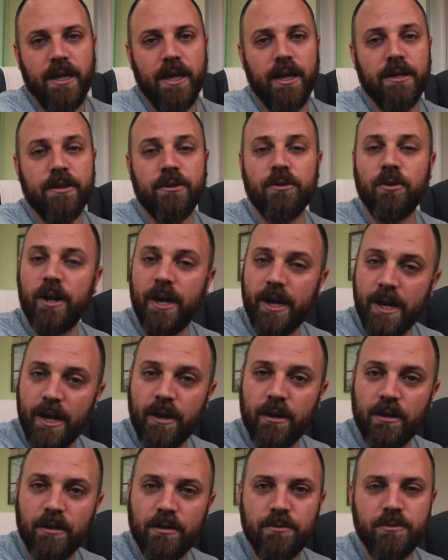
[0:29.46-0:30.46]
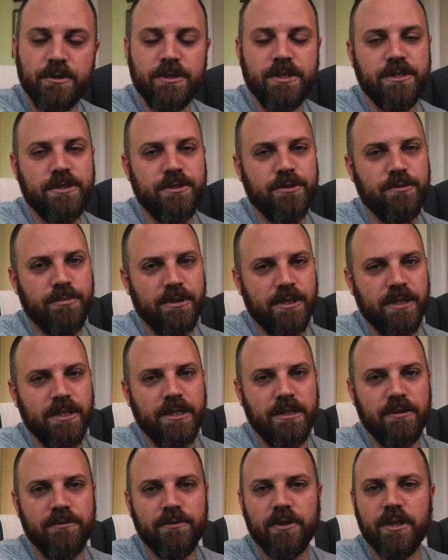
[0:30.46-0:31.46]
and creer, which is to
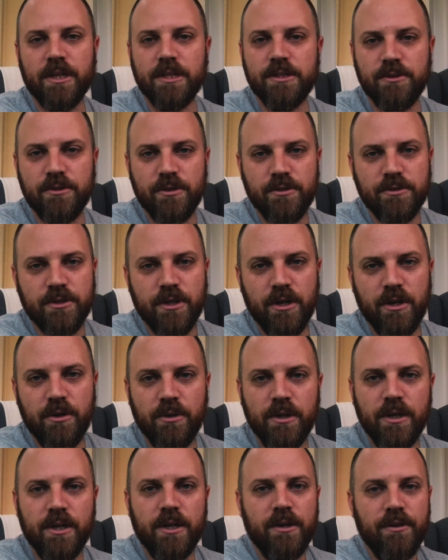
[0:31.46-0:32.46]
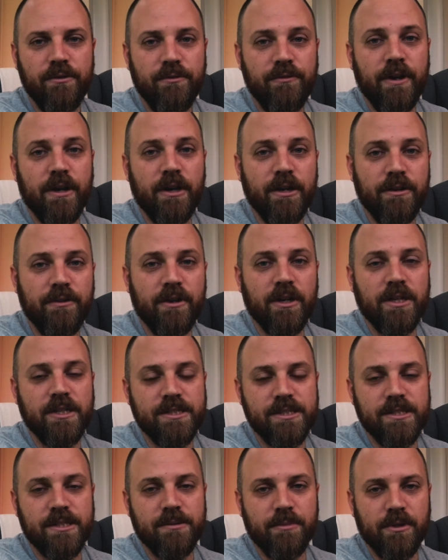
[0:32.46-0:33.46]
believe. Okay, so those go very, very
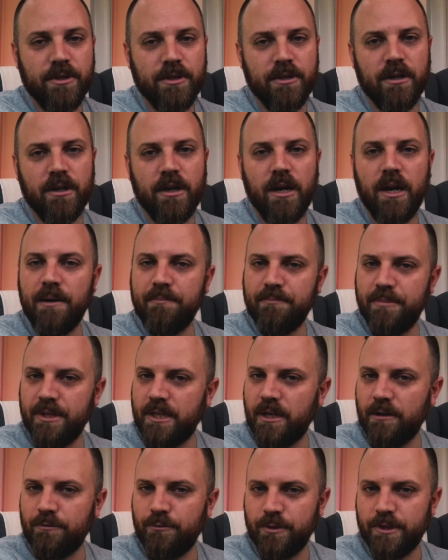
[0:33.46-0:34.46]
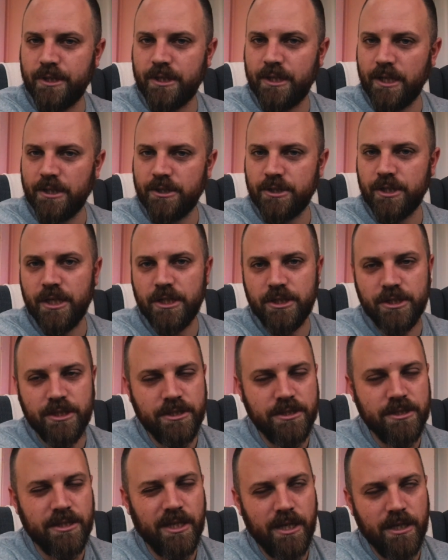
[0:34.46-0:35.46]
similar. Be careful with the
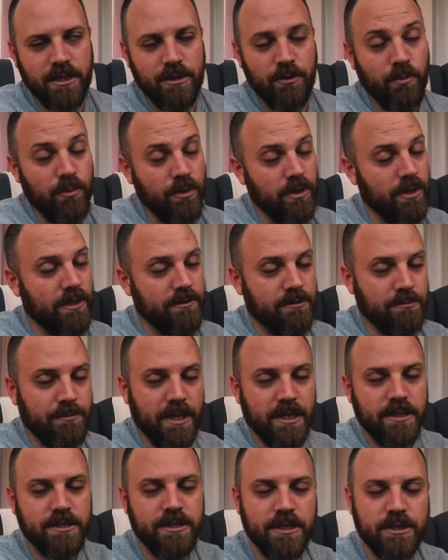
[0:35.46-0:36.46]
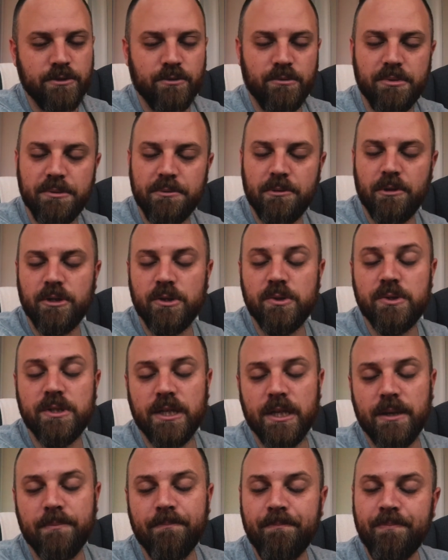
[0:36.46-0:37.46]
conjugations, and you really have to pay attention when people are using
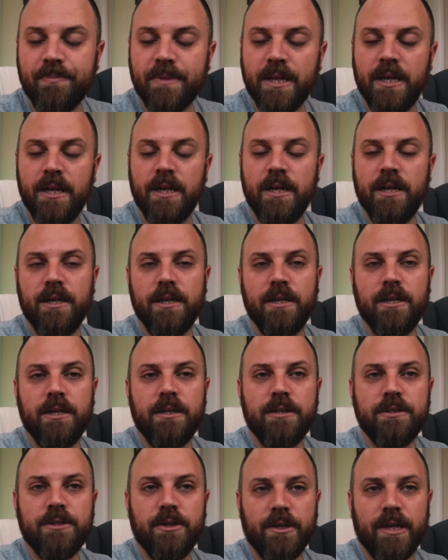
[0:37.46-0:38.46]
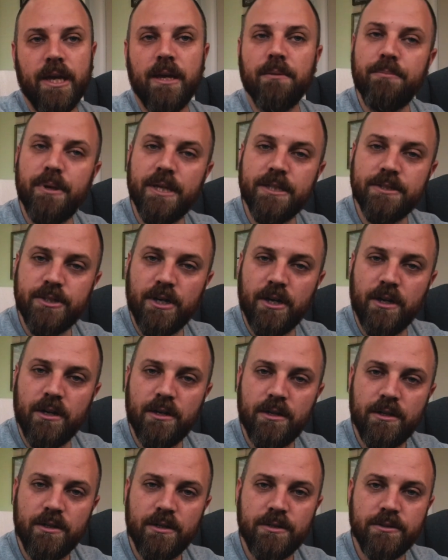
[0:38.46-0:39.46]
it. So again, pensar,
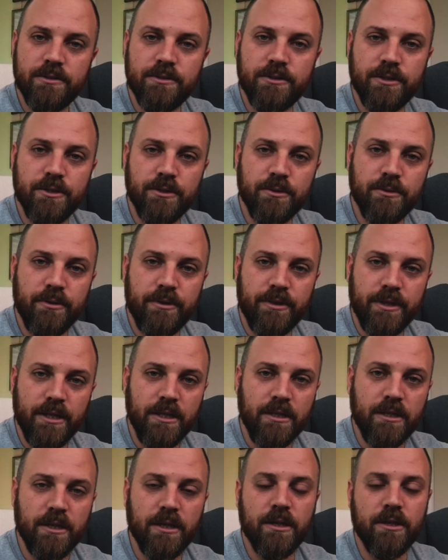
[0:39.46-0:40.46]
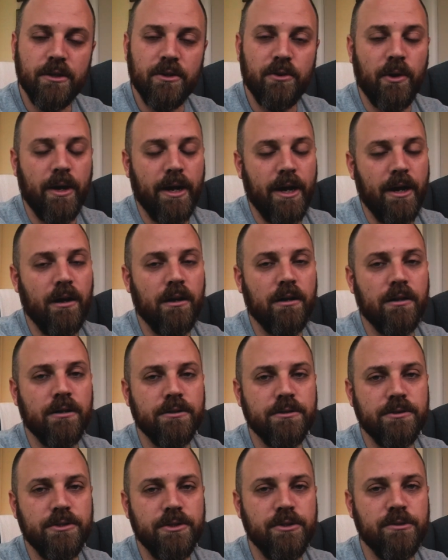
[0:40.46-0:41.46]
to think, creer,
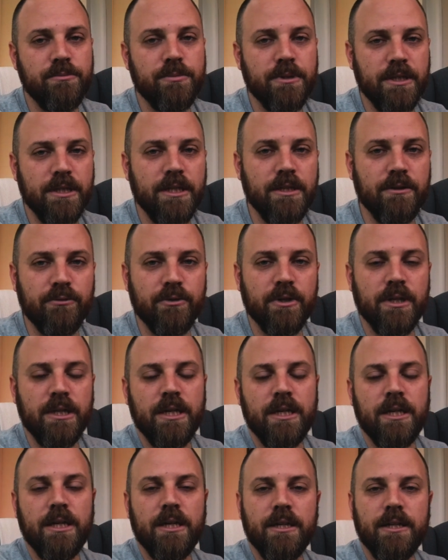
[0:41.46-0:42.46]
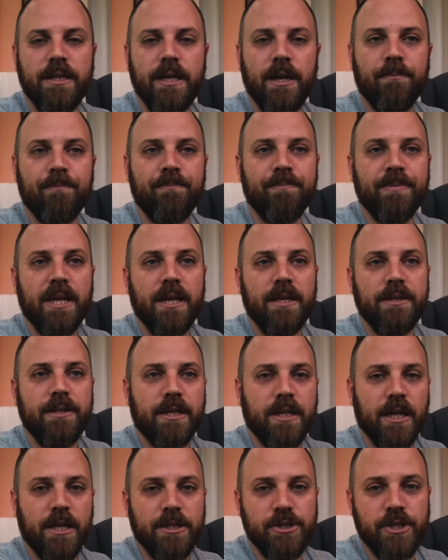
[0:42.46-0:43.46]
to believe. Now, the
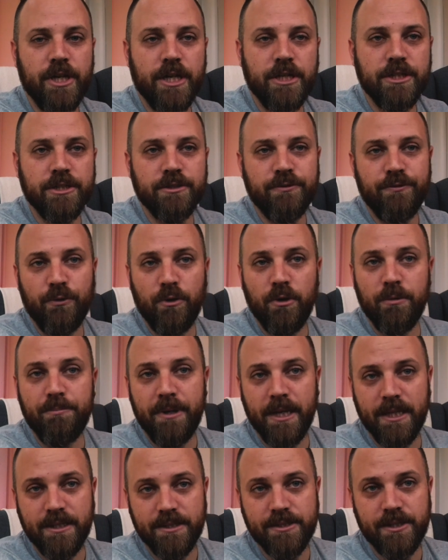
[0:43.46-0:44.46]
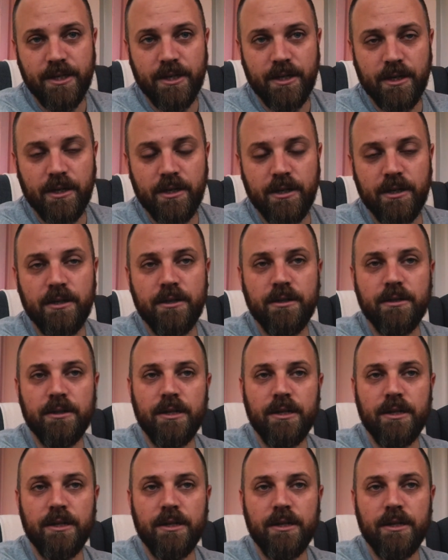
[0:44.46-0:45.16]
conjugations for pensar,